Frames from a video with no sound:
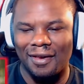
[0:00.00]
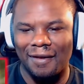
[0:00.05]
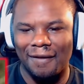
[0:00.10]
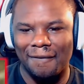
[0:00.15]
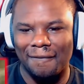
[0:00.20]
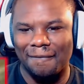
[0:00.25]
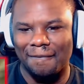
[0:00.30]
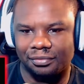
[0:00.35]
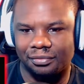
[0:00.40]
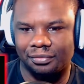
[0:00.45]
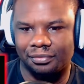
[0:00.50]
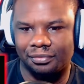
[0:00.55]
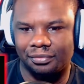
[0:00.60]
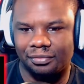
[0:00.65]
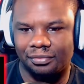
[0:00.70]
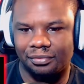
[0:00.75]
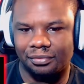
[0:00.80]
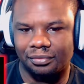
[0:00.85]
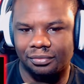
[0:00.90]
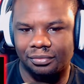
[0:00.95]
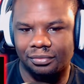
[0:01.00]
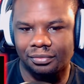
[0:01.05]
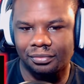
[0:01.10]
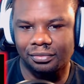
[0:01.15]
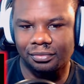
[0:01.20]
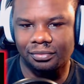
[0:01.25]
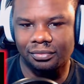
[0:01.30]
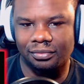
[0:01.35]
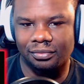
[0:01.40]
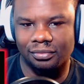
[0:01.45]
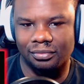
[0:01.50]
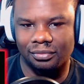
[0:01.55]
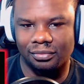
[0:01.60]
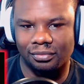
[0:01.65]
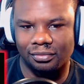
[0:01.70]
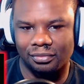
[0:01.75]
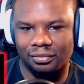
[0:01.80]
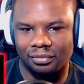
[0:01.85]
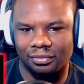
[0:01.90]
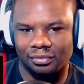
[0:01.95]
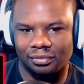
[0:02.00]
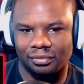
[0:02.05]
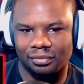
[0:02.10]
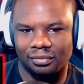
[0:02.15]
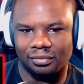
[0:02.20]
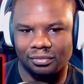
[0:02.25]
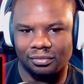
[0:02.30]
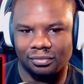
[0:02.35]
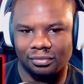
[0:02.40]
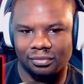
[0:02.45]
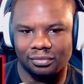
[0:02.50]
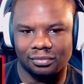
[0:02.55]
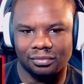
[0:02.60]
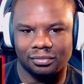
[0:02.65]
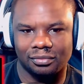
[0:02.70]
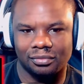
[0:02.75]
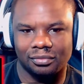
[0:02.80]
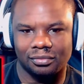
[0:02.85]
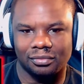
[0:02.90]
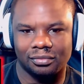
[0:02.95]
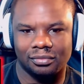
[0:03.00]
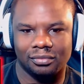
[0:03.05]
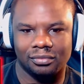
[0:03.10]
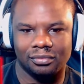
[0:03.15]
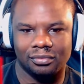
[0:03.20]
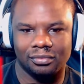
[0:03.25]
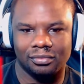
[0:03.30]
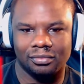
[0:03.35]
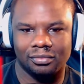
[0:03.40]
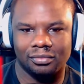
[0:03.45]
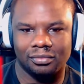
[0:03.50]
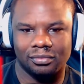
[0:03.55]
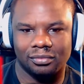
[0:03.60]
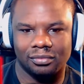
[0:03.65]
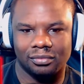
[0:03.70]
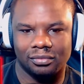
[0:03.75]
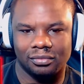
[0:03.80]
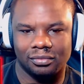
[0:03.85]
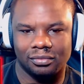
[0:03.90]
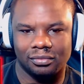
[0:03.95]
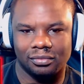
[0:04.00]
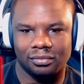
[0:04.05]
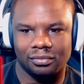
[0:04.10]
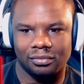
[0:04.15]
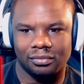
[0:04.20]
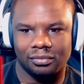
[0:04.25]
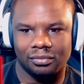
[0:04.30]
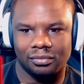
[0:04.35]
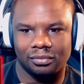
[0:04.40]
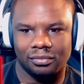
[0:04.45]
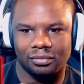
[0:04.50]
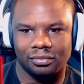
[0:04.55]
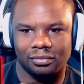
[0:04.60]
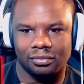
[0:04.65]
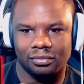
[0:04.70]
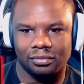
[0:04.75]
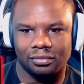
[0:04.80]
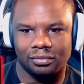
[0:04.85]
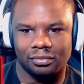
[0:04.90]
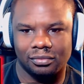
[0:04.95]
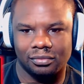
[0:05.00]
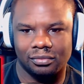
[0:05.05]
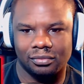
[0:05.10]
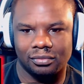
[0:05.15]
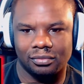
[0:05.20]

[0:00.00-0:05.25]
(no one is talking)